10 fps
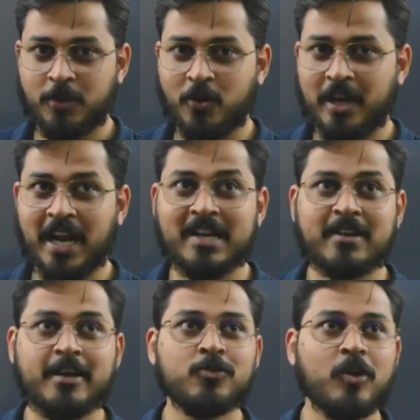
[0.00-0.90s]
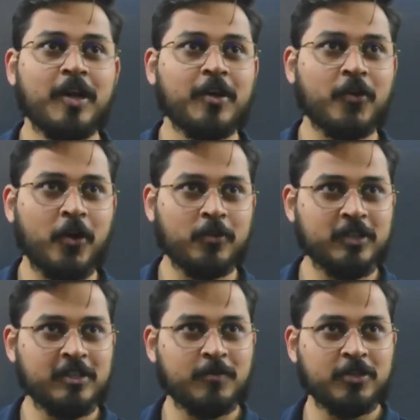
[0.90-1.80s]
and I'll try to clear your doubts
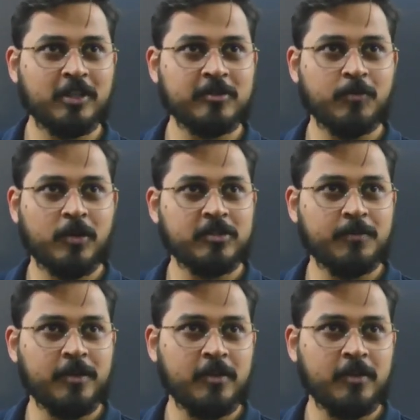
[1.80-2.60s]
as much as possible.